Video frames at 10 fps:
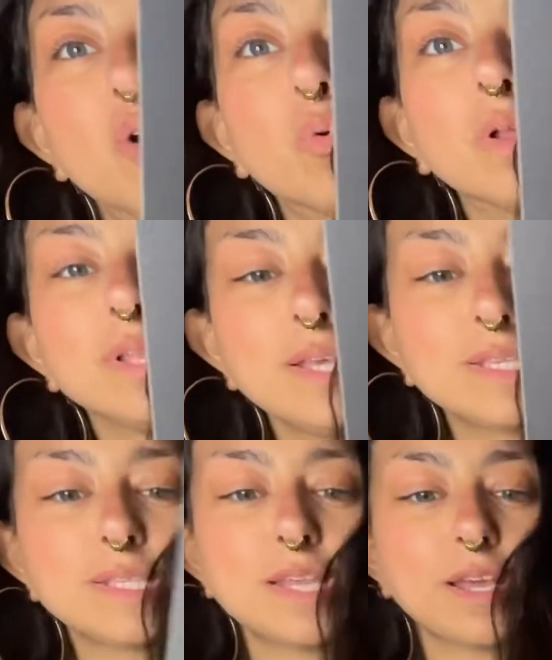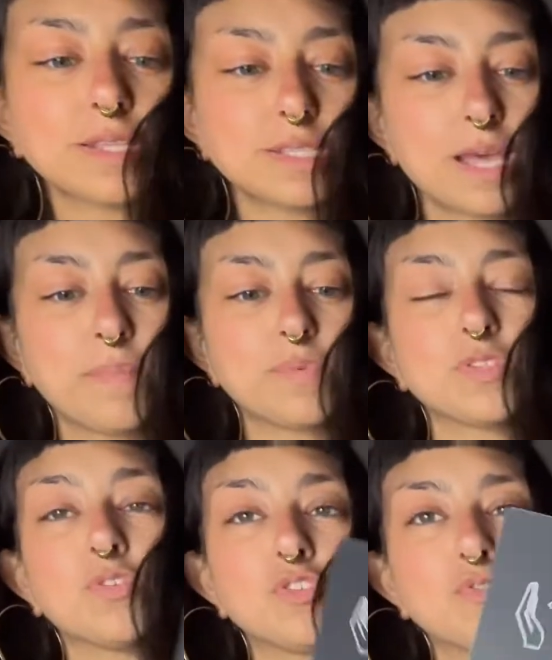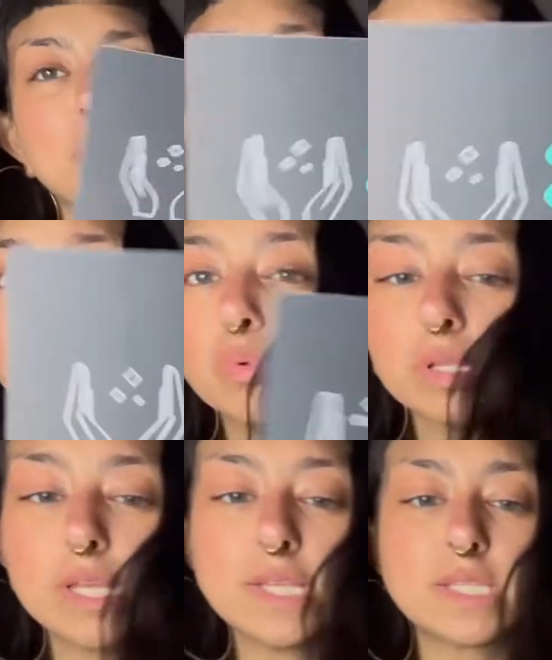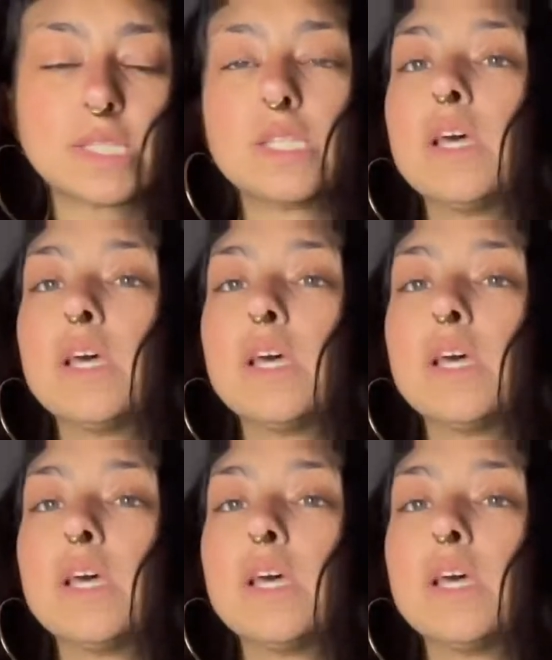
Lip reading: release and accept. So just remember to release